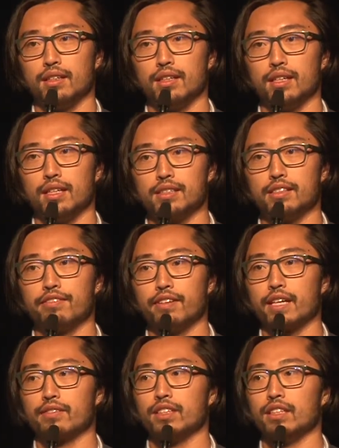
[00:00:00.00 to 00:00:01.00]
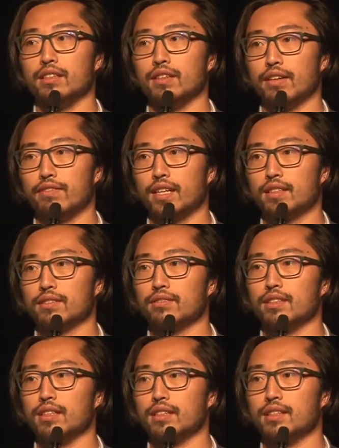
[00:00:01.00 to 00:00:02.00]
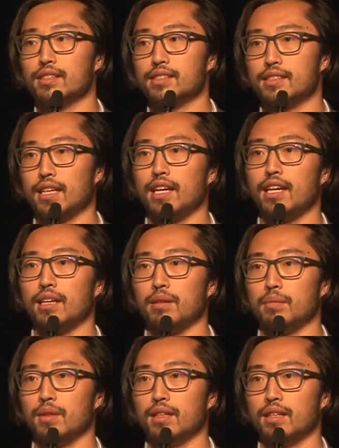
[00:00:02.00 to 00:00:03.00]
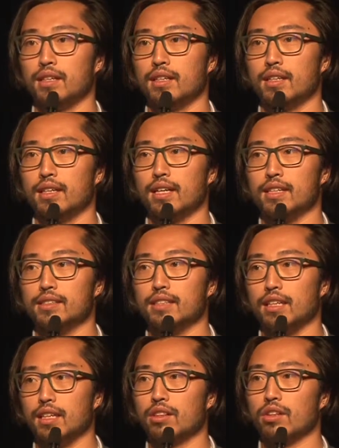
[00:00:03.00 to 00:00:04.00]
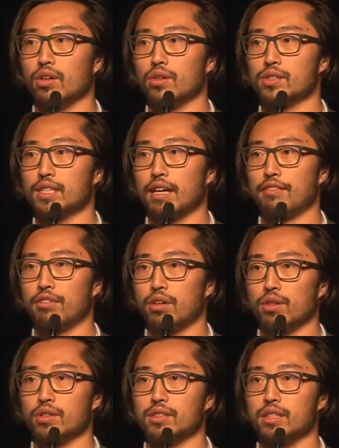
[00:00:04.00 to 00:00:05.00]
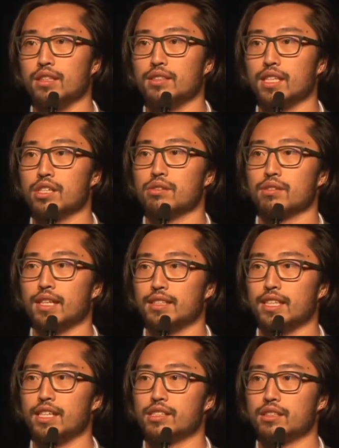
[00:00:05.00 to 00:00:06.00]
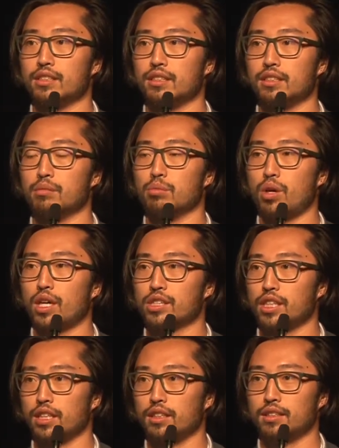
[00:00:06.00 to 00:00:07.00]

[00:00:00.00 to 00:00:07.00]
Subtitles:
And it's effectively the same as the ethos that follows the decentralization in the blockchain.